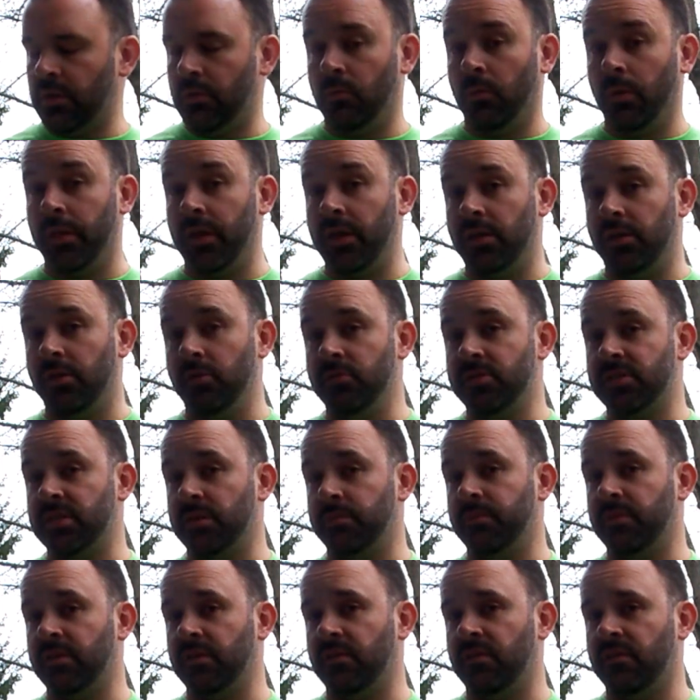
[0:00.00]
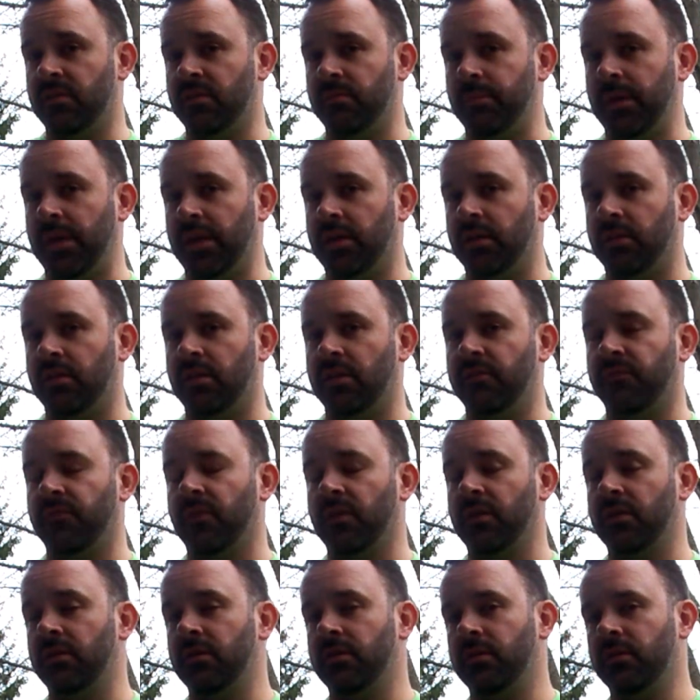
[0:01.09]
Will they do something to make it
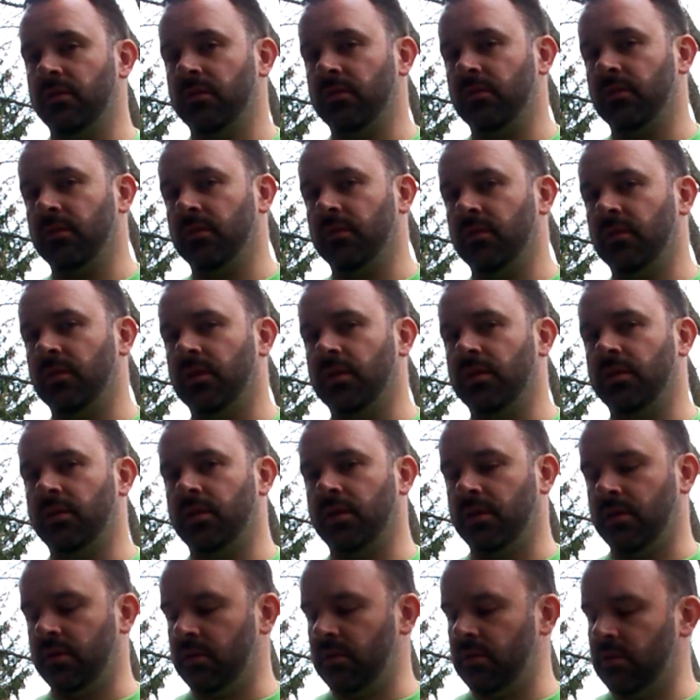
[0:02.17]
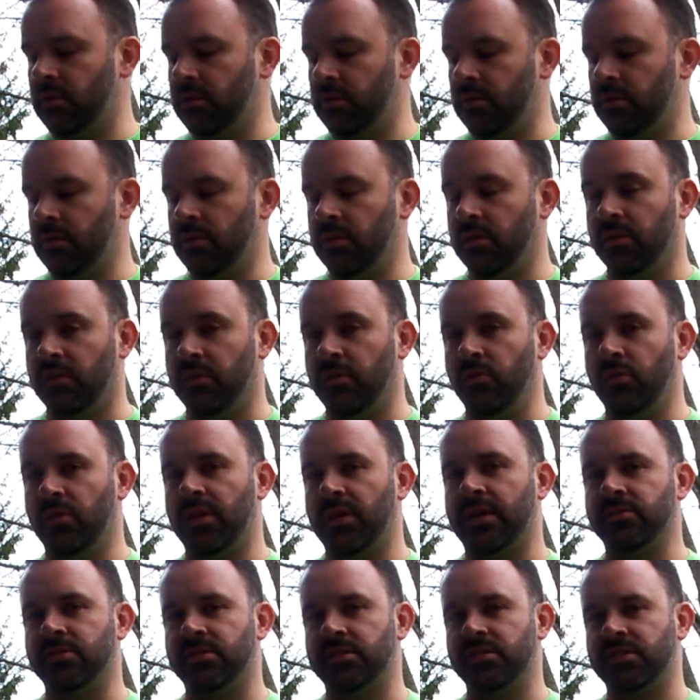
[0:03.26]
different than the
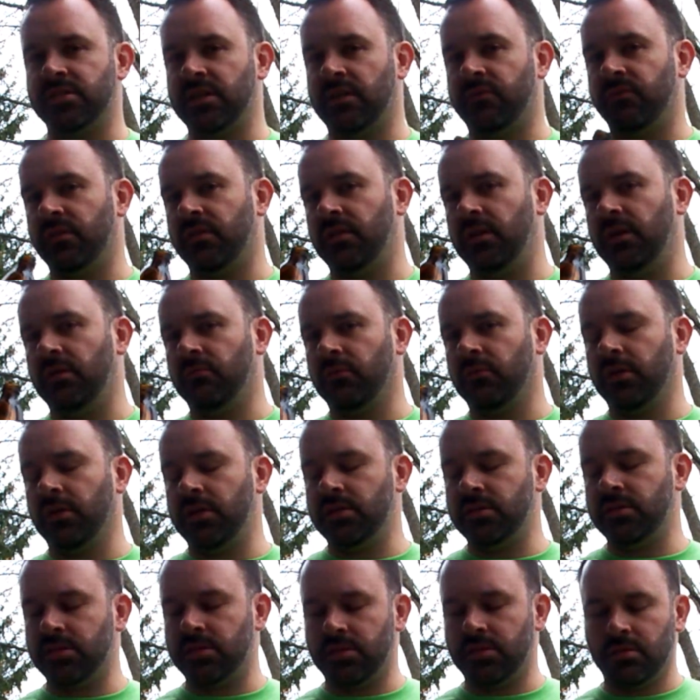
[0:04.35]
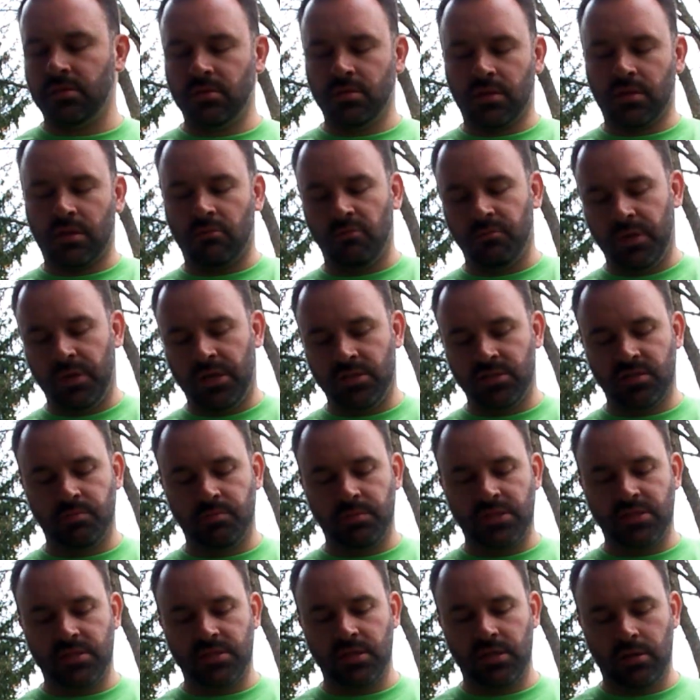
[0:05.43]
2017 release? That remains to be
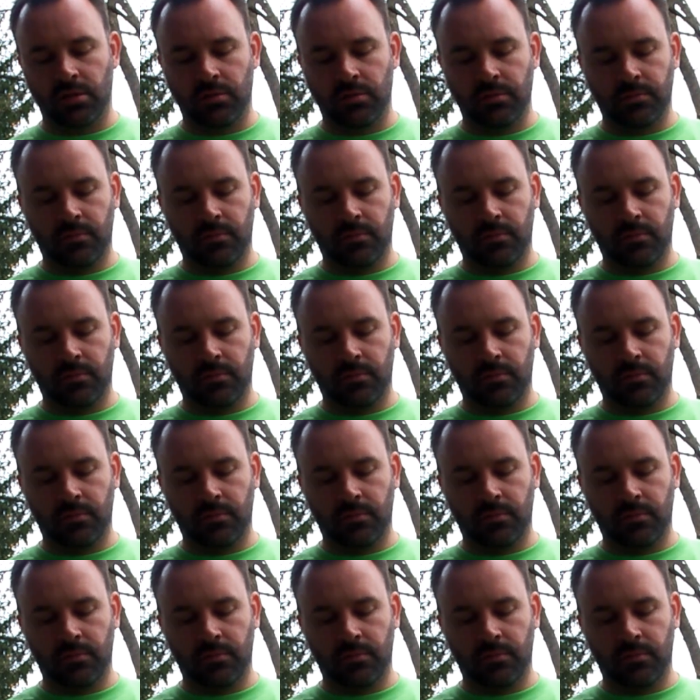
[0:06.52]
seen.